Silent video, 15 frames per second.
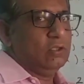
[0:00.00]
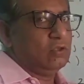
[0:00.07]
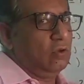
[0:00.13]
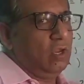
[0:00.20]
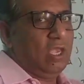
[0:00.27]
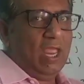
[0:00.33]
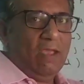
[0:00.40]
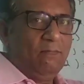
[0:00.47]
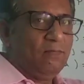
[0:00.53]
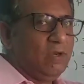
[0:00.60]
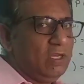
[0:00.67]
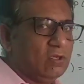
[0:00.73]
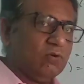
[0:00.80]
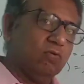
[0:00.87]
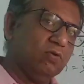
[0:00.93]
So in
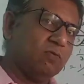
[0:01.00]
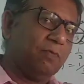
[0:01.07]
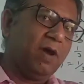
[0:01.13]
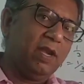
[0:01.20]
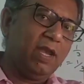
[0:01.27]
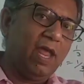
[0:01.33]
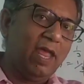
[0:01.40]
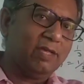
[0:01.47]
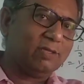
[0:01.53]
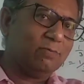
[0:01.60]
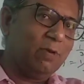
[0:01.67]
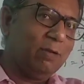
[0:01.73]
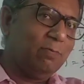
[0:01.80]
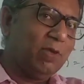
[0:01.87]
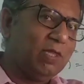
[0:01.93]
every shoot one
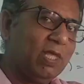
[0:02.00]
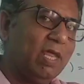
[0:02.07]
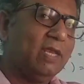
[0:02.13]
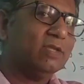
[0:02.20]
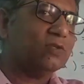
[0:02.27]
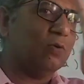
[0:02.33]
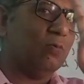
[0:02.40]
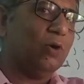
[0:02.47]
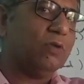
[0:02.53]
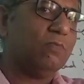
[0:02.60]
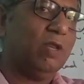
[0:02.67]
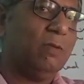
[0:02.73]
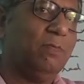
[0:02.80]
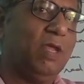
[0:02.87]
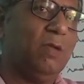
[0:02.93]
S will be there. So
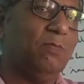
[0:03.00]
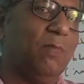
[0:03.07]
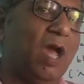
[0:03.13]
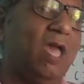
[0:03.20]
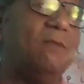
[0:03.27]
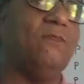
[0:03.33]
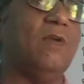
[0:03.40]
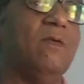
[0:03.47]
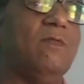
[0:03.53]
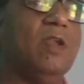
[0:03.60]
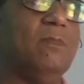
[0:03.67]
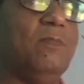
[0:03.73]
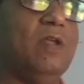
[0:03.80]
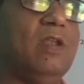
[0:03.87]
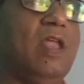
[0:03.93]
what will be my
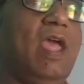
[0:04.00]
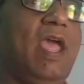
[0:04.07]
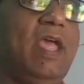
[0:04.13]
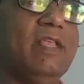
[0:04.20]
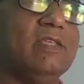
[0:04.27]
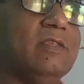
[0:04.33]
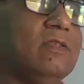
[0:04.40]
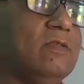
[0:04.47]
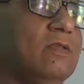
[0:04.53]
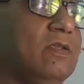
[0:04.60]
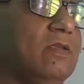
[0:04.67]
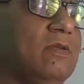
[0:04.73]
favorable S?